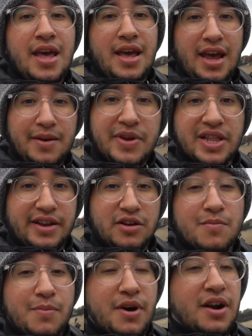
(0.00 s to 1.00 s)
in
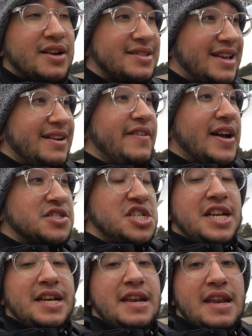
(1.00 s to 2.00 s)
Millennium Park that I've
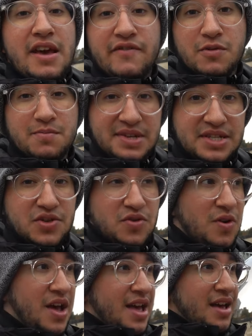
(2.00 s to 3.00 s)
actually never been
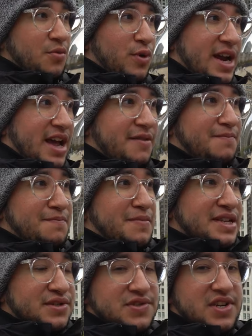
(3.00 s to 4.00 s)
to. When I've
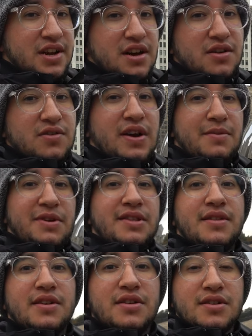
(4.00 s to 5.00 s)
been to Chicago, I've
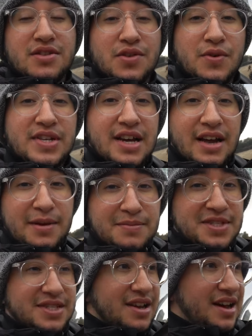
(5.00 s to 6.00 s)
been there three
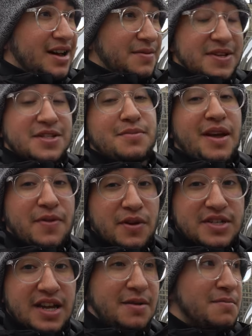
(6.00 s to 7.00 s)
times. Uh, this is my
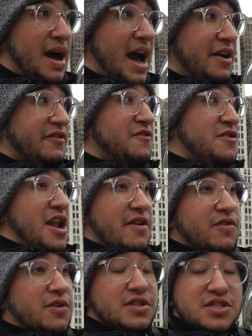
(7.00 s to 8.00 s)
third time. I've never